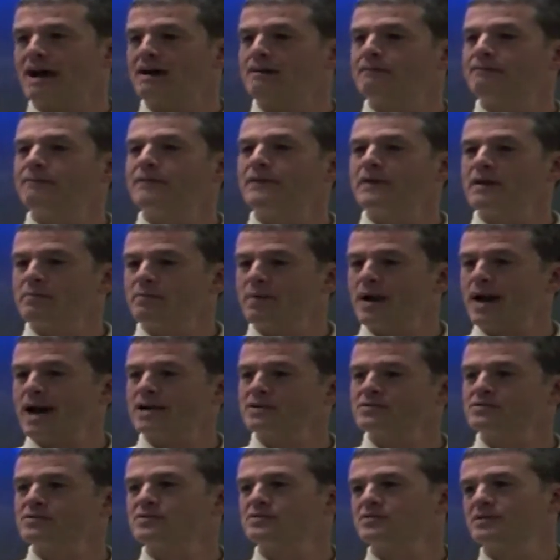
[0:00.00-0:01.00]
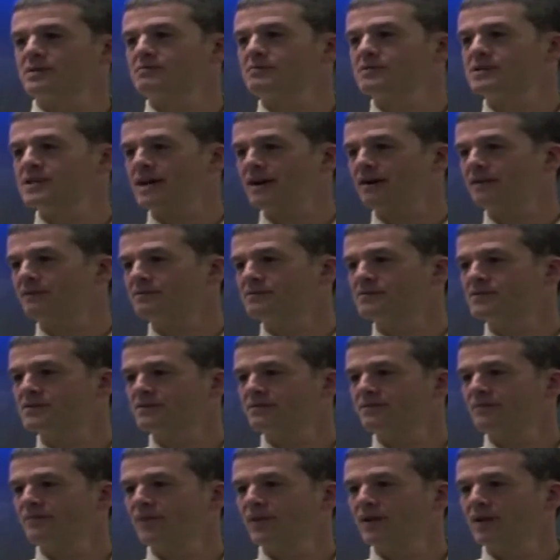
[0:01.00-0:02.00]
of the apostles
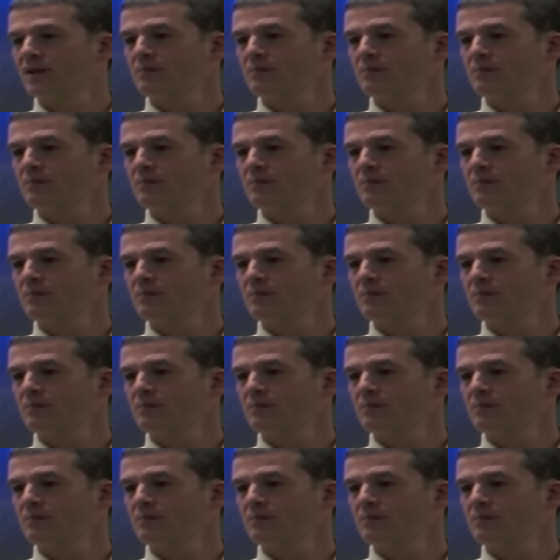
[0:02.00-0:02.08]
themselves.